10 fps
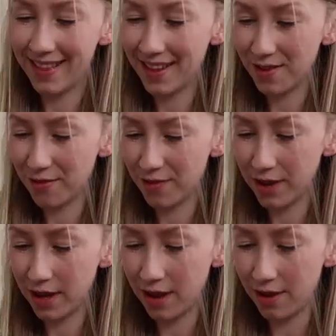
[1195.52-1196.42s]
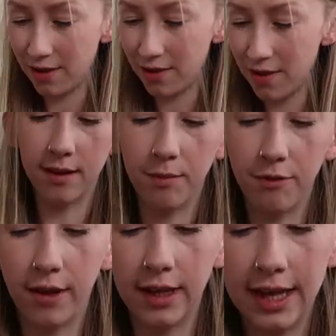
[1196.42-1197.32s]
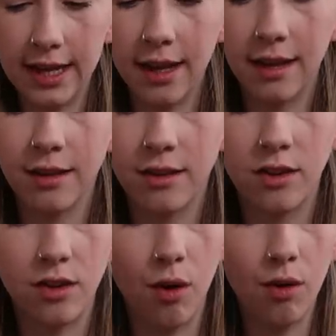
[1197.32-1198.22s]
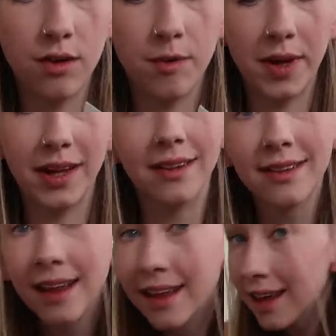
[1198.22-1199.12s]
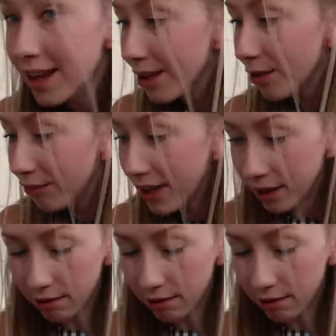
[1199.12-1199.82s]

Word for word: These are for you, some funky socks because your feet are